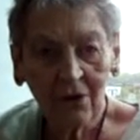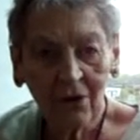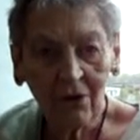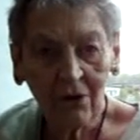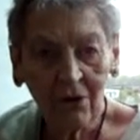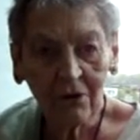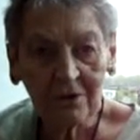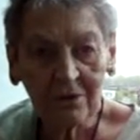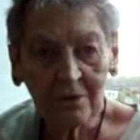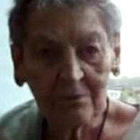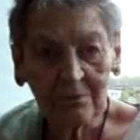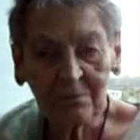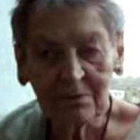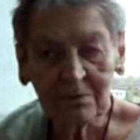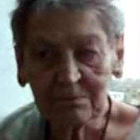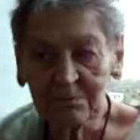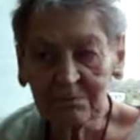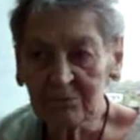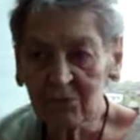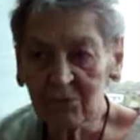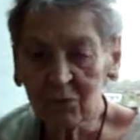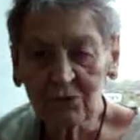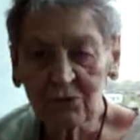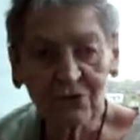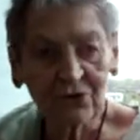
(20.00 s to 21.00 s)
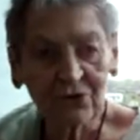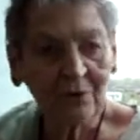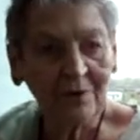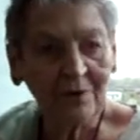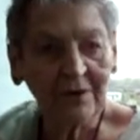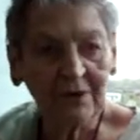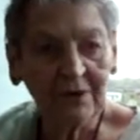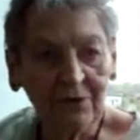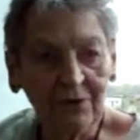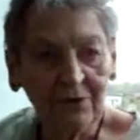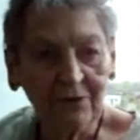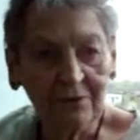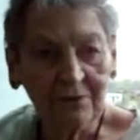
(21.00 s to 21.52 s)
All of
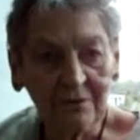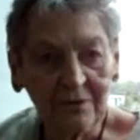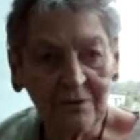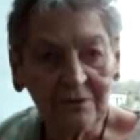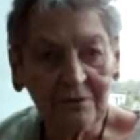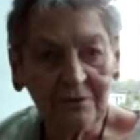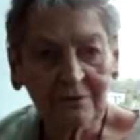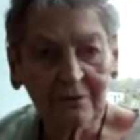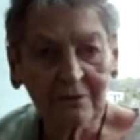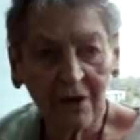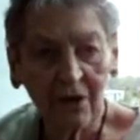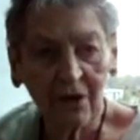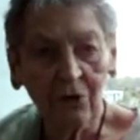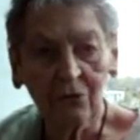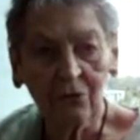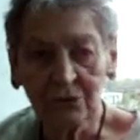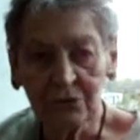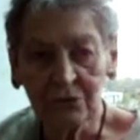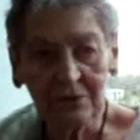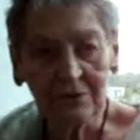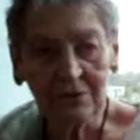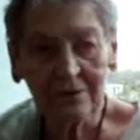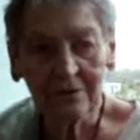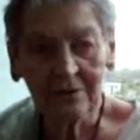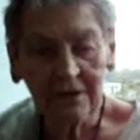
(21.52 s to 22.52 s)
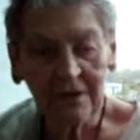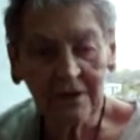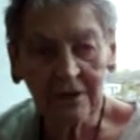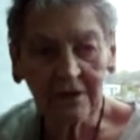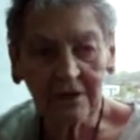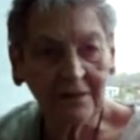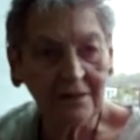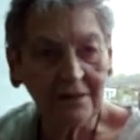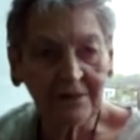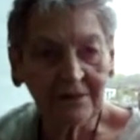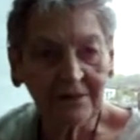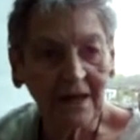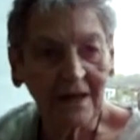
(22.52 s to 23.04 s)
Ostrander and Clode,
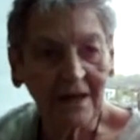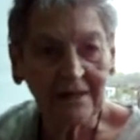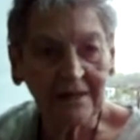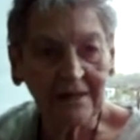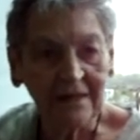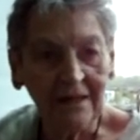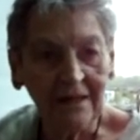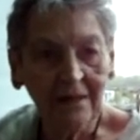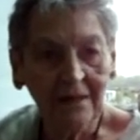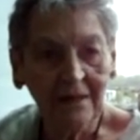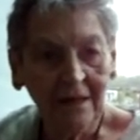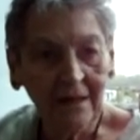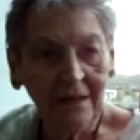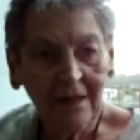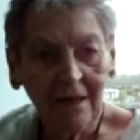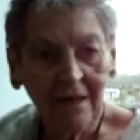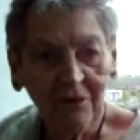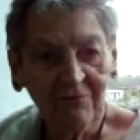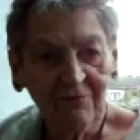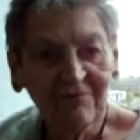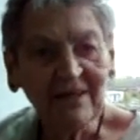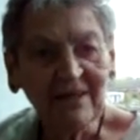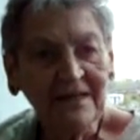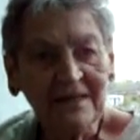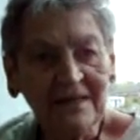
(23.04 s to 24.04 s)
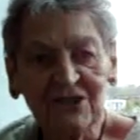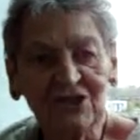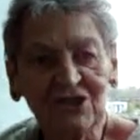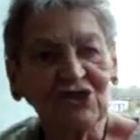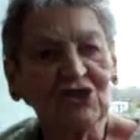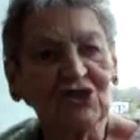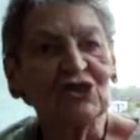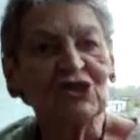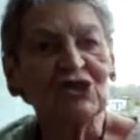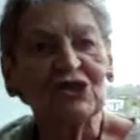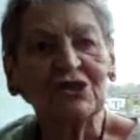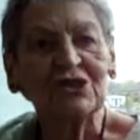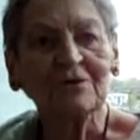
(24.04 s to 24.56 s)
little tiny
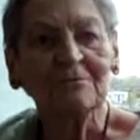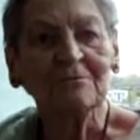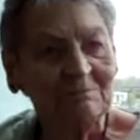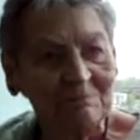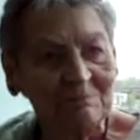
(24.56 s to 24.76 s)
villages.